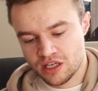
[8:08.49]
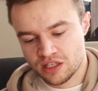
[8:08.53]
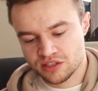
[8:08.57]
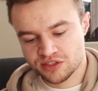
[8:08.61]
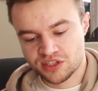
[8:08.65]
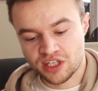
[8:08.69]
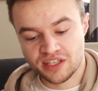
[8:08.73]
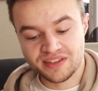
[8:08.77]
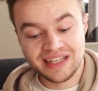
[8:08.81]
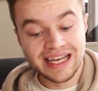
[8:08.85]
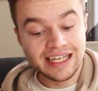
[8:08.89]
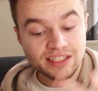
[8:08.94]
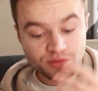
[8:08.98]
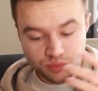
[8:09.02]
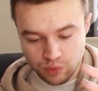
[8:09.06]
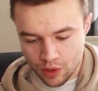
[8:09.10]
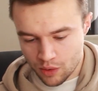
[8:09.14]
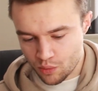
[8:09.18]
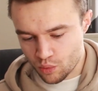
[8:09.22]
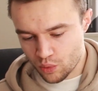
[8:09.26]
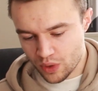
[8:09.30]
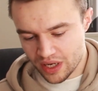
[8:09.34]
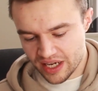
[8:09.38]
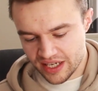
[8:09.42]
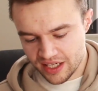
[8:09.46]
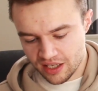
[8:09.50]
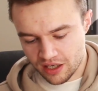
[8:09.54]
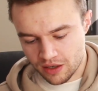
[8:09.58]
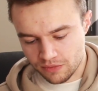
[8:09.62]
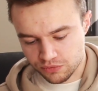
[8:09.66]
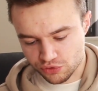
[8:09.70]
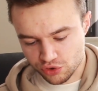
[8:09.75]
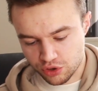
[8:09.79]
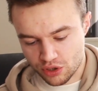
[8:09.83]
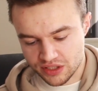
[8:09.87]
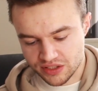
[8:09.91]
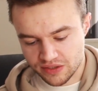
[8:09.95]
So that's one way
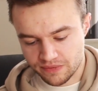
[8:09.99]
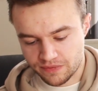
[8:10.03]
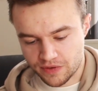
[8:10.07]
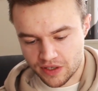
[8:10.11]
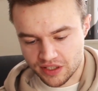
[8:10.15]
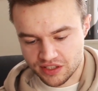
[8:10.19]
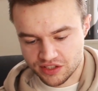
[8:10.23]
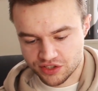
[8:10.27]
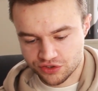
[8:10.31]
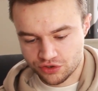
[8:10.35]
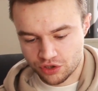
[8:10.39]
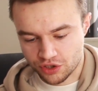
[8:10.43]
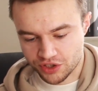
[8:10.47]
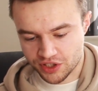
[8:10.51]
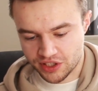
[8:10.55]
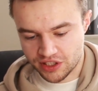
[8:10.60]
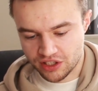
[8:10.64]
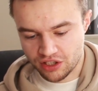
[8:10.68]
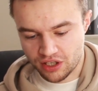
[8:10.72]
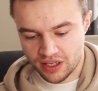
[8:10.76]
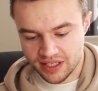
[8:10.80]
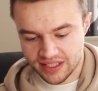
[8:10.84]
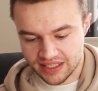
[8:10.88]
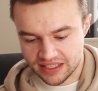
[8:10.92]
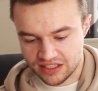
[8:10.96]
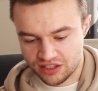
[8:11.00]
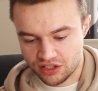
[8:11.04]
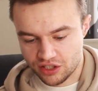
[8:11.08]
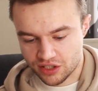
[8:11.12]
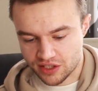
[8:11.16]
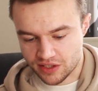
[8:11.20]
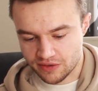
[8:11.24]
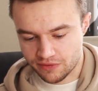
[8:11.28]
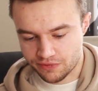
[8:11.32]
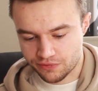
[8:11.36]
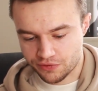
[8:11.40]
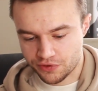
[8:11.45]
of trying to find a stock you like, and
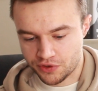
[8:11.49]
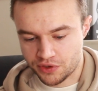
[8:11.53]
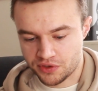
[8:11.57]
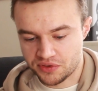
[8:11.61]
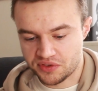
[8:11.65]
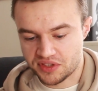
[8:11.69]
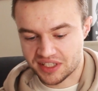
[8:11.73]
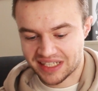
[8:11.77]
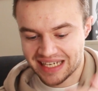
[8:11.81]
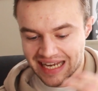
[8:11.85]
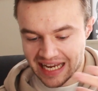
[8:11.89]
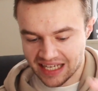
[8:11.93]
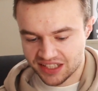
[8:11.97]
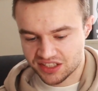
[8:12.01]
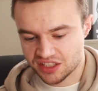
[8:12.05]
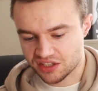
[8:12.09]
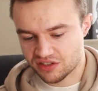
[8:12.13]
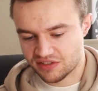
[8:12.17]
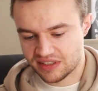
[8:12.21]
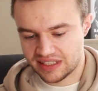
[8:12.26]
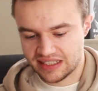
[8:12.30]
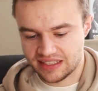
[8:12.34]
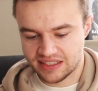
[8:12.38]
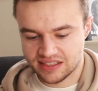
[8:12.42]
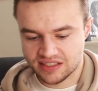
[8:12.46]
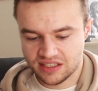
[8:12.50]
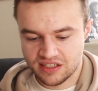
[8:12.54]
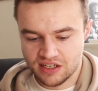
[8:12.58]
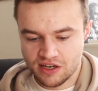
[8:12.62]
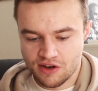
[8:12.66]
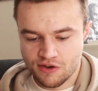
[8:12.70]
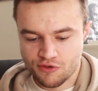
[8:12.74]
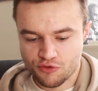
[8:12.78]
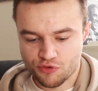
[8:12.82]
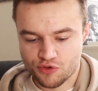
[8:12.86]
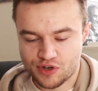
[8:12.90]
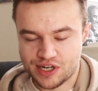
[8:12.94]
looking through the categories
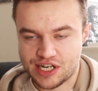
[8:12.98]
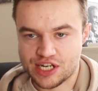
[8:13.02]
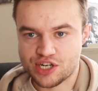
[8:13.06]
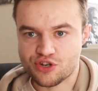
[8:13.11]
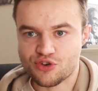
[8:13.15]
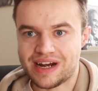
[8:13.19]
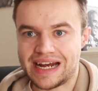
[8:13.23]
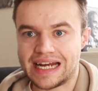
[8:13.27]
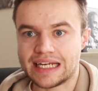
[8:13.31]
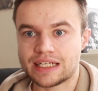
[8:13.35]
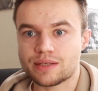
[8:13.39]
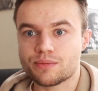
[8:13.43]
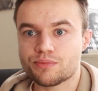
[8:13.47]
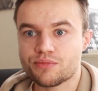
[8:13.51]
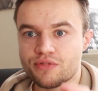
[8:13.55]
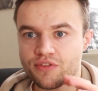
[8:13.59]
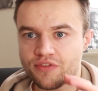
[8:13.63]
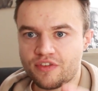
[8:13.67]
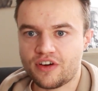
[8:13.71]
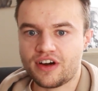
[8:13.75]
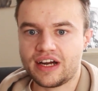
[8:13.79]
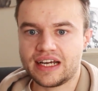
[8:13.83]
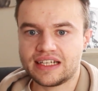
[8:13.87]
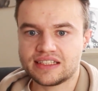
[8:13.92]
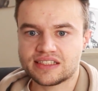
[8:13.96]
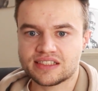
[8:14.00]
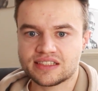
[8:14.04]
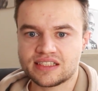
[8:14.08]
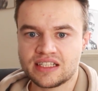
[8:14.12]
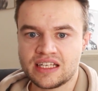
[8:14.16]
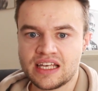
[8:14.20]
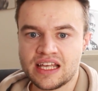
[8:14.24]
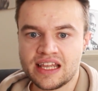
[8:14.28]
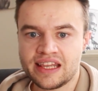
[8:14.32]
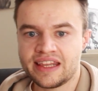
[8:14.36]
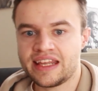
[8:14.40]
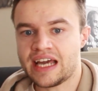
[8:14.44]
Freetrade provides.
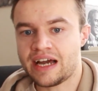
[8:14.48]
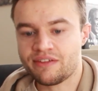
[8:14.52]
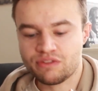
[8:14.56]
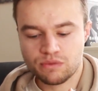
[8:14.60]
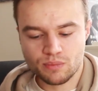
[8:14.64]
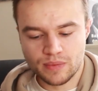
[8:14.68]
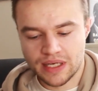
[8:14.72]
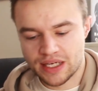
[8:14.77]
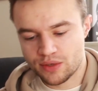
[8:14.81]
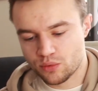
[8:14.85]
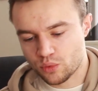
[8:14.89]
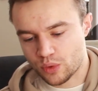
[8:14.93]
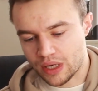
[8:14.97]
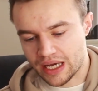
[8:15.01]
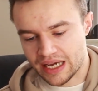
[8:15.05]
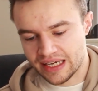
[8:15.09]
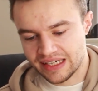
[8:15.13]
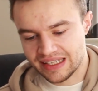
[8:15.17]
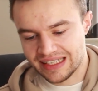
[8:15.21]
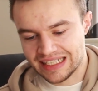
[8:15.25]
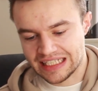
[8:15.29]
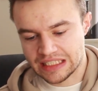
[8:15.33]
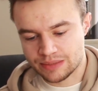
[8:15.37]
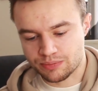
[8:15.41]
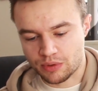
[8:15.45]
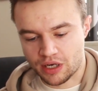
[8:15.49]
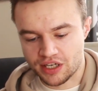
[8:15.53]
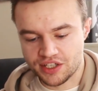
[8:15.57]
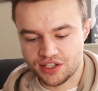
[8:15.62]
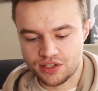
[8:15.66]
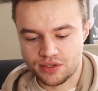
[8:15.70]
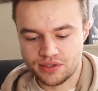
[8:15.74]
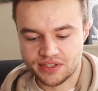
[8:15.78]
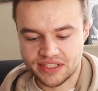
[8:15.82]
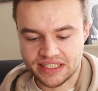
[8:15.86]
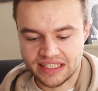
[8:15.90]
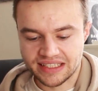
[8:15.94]
The other main way is by
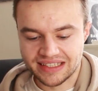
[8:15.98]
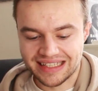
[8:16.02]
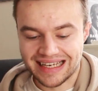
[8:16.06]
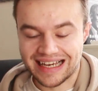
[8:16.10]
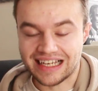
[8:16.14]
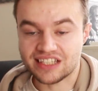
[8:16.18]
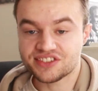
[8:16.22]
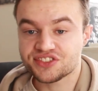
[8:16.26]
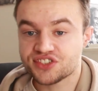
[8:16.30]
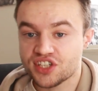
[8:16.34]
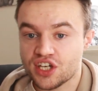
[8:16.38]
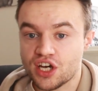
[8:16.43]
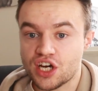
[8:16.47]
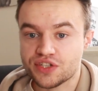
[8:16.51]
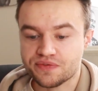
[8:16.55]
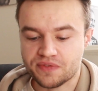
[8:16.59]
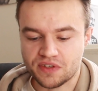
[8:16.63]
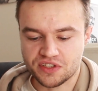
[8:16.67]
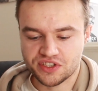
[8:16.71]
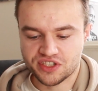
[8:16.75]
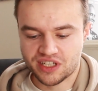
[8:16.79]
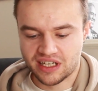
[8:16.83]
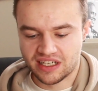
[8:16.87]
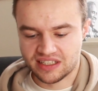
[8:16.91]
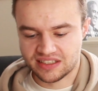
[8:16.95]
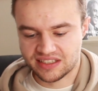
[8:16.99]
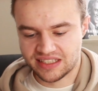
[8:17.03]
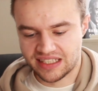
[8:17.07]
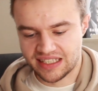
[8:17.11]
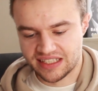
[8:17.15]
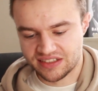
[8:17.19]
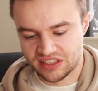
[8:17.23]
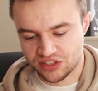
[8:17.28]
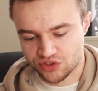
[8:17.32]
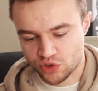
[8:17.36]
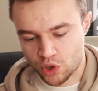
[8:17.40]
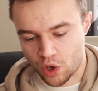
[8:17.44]
using their search functionality
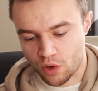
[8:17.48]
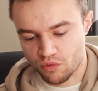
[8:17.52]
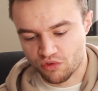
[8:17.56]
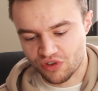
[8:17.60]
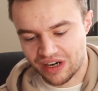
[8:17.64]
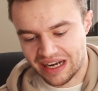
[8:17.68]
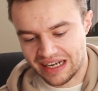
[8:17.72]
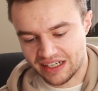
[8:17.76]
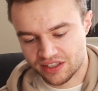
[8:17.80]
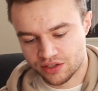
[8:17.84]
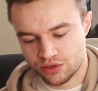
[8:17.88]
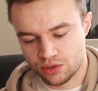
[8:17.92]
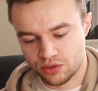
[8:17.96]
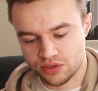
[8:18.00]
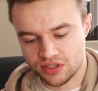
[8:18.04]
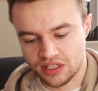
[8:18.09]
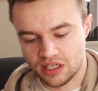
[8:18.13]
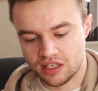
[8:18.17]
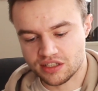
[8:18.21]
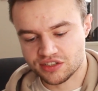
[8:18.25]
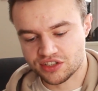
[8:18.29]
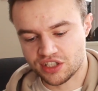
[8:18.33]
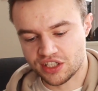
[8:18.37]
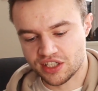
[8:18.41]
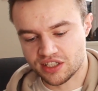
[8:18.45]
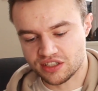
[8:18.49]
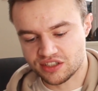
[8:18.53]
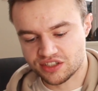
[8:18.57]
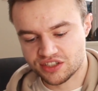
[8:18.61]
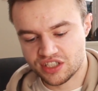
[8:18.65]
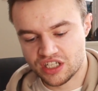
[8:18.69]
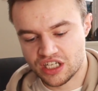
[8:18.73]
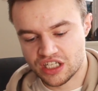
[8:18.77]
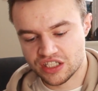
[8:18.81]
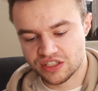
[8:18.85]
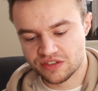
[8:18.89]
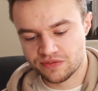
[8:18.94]
in the top right hand corner. So you can
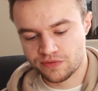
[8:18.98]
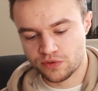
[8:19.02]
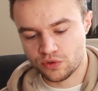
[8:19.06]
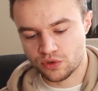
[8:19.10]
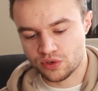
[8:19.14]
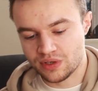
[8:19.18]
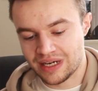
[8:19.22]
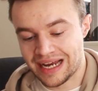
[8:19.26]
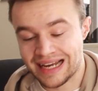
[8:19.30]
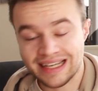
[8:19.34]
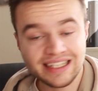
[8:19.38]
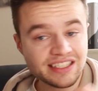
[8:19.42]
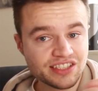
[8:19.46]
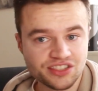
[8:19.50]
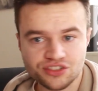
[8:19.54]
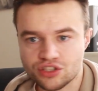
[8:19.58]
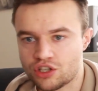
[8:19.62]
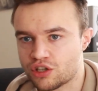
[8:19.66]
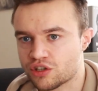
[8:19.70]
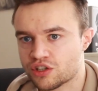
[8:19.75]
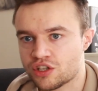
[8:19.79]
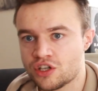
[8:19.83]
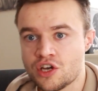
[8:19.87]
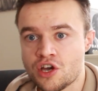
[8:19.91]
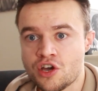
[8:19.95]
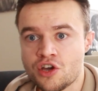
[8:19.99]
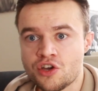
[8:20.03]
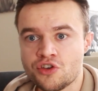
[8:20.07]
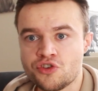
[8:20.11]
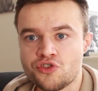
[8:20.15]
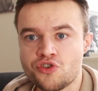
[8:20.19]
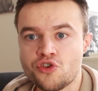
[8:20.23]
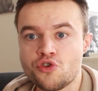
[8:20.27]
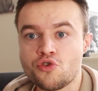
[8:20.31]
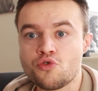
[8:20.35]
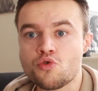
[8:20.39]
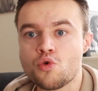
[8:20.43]
search for any stock
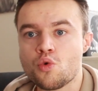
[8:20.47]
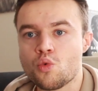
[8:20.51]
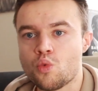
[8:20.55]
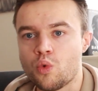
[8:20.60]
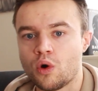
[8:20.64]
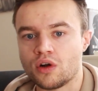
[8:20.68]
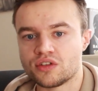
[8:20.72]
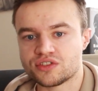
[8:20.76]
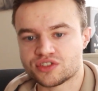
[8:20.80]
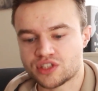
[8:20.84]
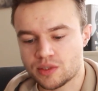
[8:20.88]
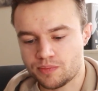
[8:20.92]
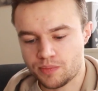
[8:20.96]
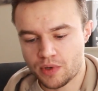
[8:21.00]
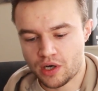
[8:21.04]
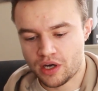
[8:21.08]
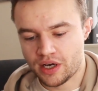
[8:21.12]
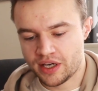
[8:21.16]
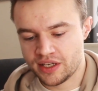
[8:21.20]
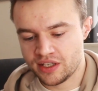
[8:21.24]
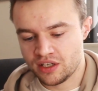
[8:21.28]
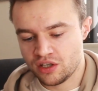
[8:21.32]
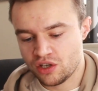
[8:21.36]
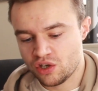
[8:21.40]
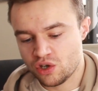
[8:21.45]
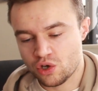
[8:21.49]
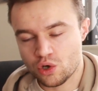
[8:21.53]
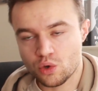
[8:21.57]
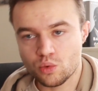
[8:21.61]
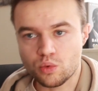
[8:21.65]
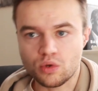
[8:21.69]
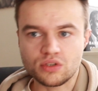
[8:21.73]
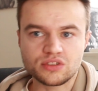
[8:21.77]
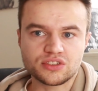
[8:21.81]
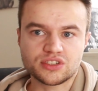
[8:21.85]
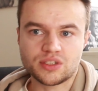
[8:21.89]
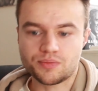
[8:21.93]
you want to buy or
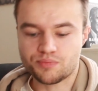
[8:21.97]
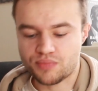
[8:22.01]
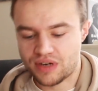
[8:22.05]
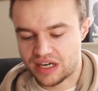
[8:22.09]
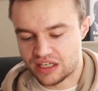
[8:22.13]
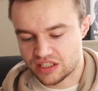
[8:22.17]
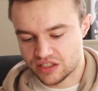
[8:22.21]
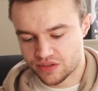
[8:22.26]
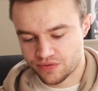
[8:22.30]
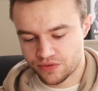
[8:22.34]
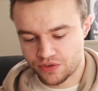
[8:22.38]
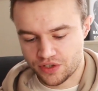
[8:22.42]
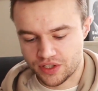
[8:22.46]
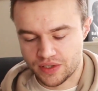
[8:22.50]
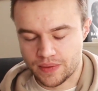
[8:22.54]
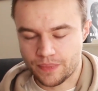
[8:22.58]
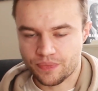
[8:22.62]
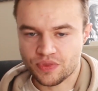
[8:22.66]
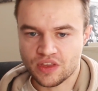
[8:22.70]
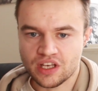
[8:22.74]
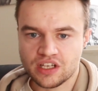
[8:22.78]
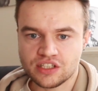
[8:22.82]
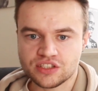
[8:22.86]
want to browse through.